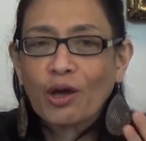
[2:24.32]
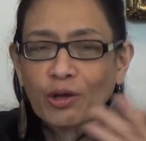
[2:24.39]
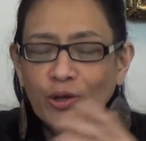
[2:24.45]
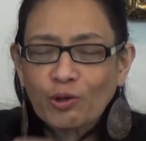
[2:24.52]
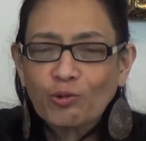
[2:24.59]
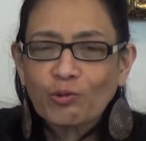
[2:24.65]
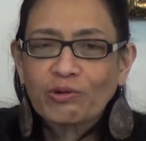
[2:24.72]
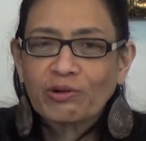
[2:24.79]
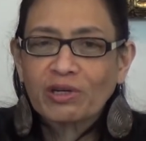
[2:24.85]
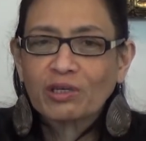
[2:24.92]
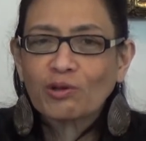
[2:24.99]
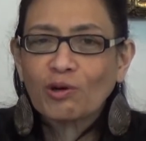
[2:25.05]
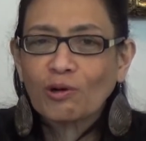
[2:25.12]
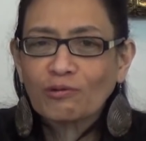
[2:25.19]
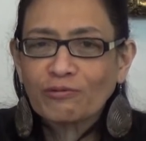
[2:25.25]
You will
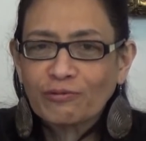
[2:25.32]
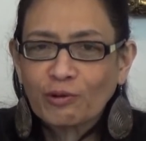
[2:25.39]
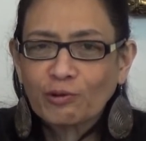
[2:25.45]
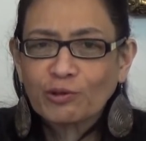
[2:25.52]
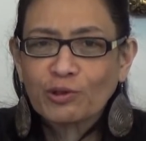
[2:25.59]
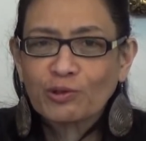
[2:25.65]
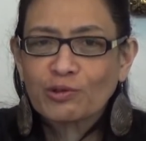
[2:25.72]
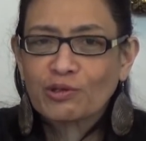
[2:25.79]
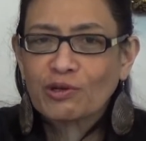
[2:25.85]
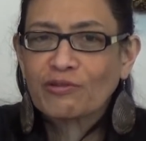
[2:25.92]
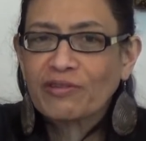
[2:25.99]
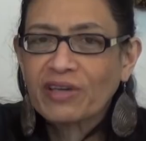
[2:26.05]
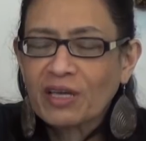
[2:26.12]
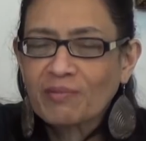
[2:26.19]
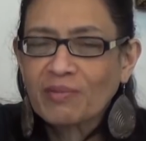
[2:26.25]
recall photos
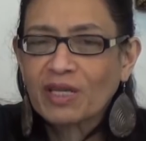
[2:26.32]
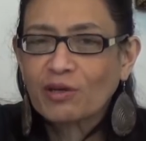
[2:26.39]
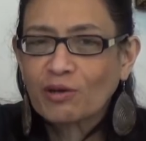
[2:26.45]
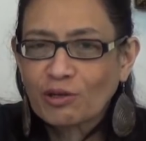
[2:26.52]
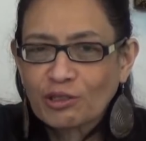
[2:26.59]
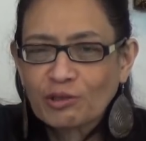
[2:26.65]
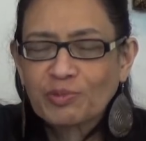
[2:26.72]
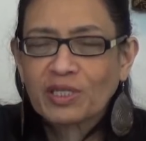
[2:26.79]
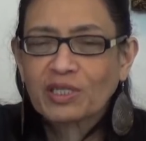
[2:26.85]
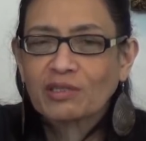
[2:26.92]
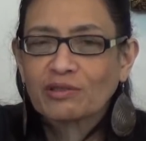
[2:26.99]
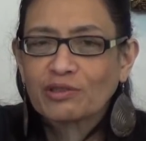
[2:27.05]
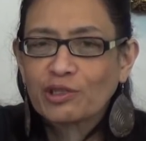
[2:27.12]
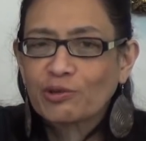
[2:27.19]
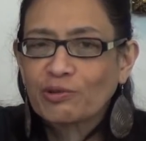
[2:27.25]
of him in
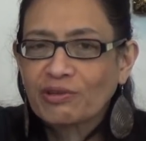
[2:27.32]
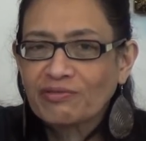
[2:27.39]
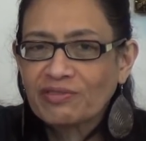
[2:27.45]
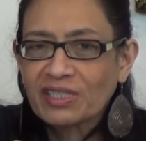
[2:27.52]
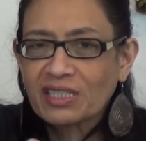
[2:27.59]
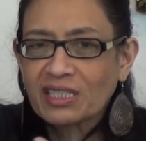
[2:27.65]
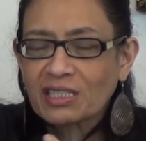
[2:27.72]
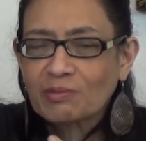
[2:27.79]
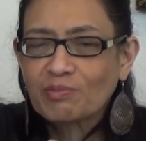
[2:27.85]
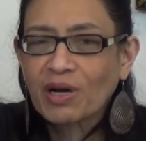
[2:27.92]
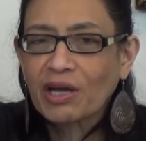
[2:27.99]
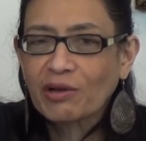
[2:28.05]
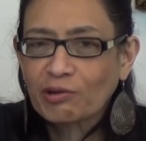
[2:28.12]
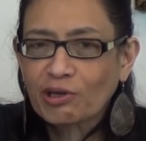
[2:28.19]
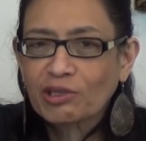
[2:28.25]
hospital during visits
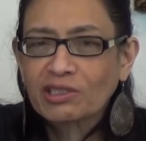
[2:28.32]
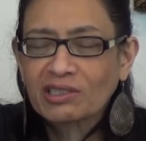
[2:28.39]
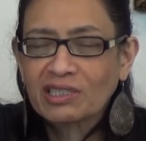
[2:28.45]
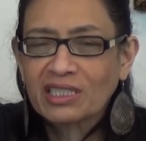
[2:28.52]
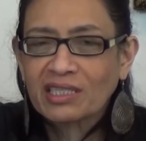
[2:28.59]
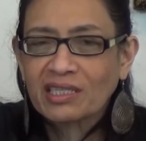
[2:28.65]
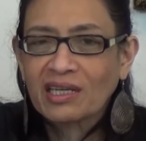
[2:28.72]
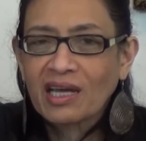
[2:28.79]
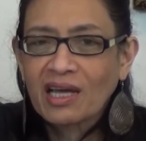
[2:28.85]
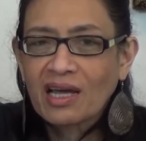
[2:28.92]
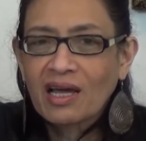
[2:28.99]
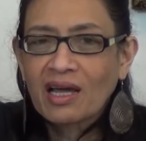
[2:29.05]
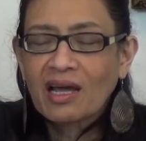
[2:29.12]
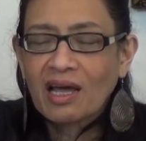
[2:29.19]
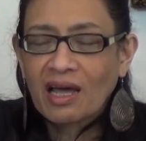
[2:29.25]
by royalty
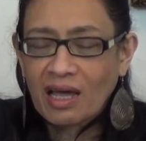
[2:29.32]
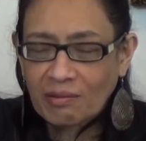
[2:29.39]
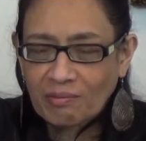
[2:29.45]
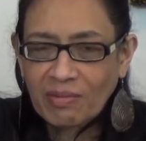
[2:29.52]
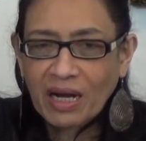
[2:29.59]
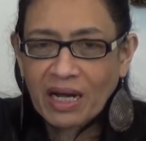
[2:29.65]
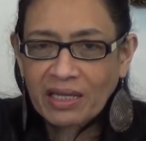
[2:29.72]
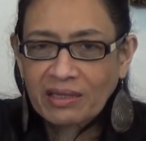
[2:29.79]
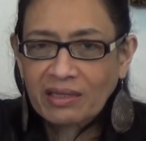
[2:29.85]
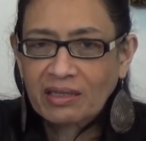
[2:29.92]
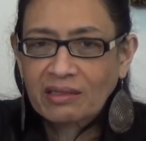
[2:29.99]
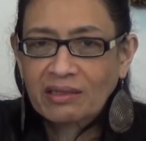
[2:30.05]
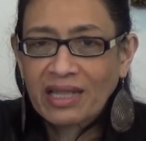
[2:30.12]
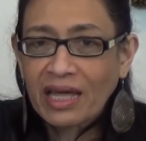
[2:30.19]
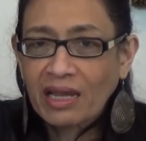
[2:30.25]
and by
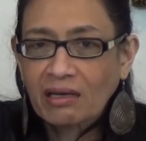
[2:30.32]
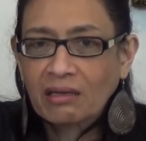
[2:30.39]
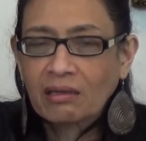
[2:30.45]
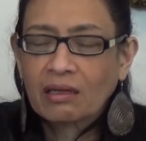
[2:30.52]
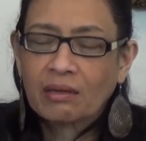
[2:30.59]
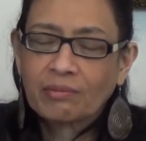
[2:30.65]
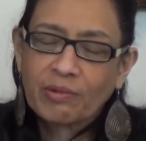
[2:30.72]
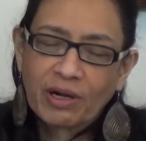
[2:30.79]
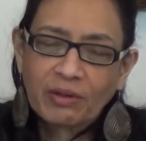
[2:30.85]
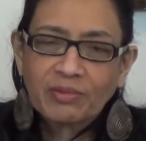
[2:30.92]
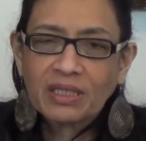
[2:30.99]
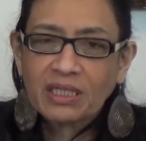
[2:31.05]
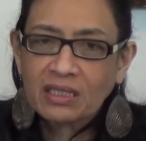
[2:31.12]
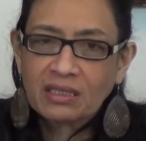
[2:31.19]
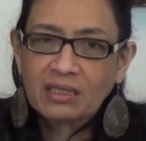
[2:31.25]
the then Prime
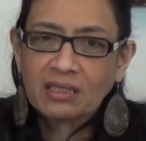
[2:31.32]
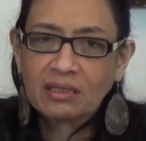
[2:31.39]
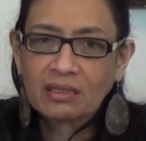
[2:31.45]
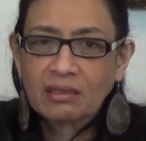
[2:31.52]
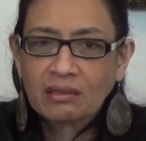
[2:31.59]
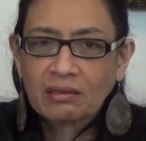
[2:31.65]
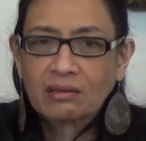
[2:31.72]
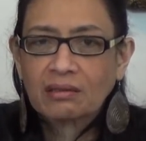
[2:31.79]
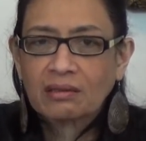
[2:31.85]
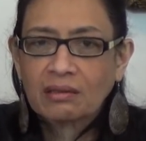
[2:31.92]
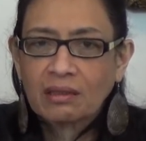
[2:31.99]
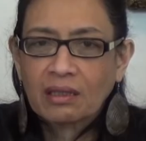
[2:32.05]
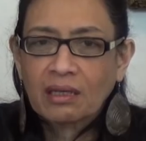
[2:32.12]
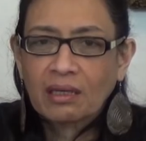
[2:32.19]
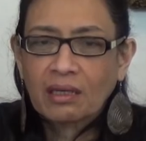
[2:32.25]
Minister,
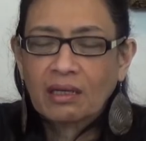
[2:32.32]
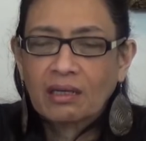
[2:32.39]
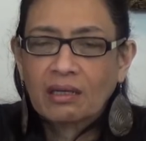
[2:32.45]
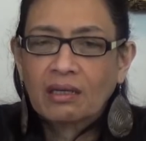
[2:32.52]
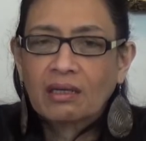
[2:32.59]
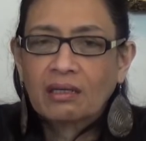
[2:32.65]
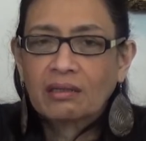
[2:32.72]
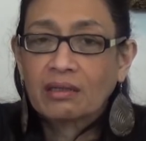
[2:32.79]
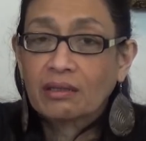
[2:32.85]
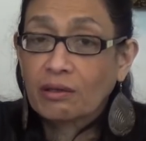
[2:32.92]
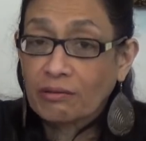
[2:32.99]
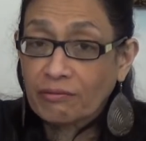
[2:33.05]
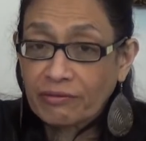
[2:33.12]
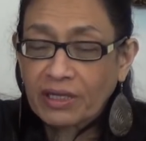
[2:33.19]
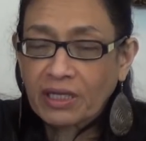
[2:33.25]
the
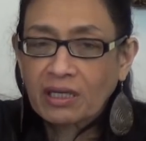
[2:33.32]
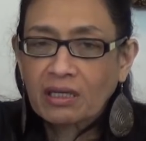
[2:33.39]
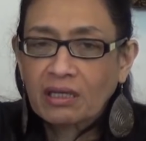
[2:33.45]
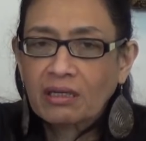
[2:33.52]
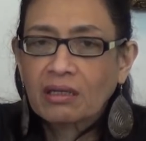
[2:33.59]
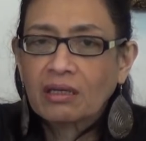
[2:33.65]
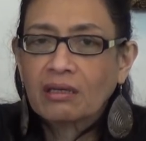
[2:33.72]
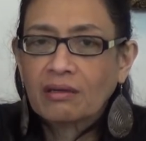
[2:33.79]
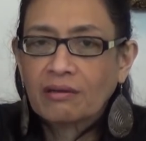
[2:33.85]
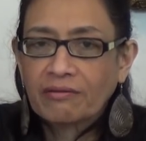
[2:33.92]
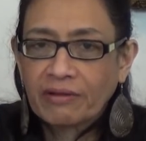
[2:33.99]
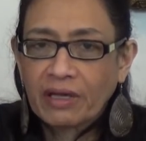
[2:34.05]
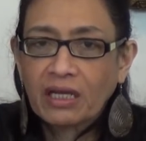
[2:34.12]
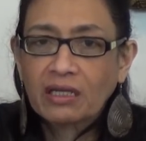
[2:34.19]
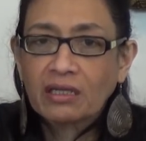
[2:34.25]
convicted
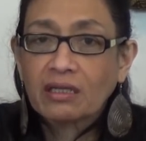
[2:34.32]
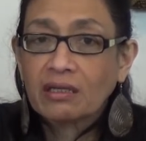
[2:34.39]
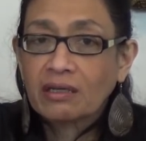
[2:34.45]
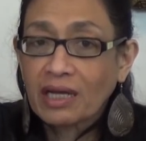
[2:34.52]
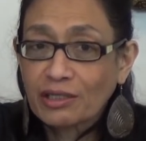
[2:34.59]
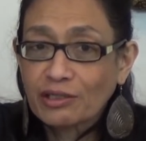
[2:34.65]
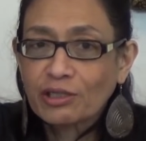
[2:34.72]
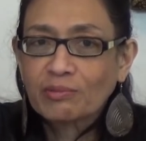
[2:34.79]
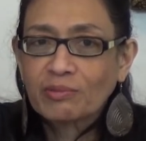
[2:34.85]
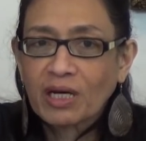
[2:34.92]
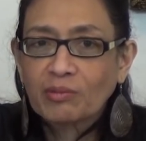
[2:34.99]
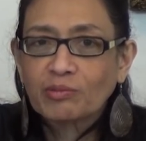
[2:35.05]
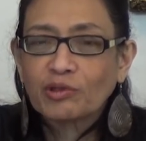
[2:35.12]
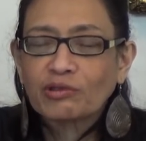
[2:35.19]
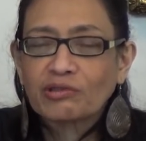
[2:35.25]
felon Najib
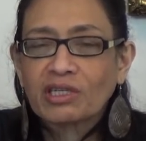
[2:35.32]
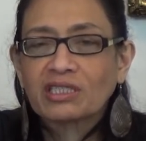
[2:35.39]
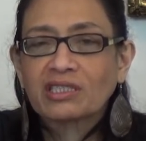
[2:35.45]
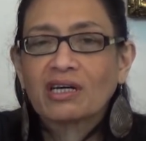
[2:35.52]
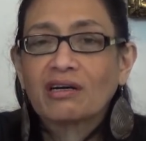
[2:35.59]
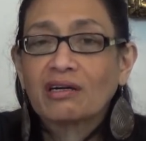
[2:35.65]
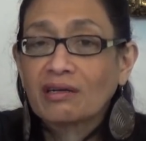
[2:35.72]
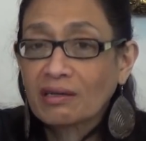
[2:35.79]
Abdul Razak,